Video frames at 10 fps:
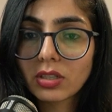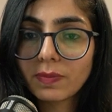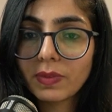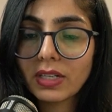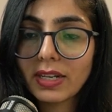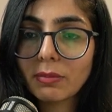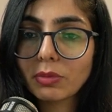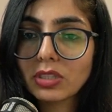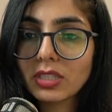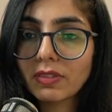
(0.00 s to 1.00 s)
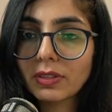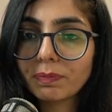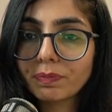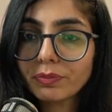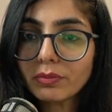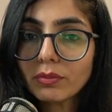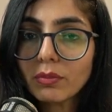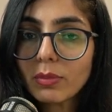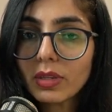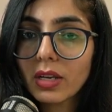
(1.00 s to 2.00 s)
Yeah, 10.7.
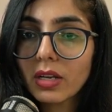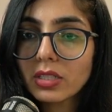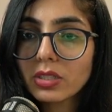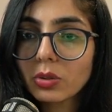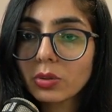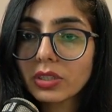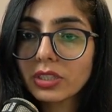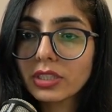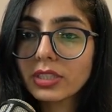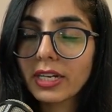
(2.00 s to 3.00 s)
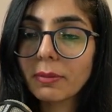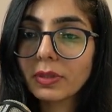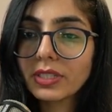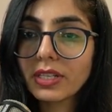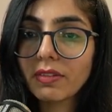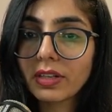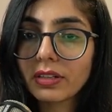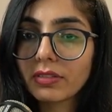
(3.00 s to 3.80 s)
So it is 10.7.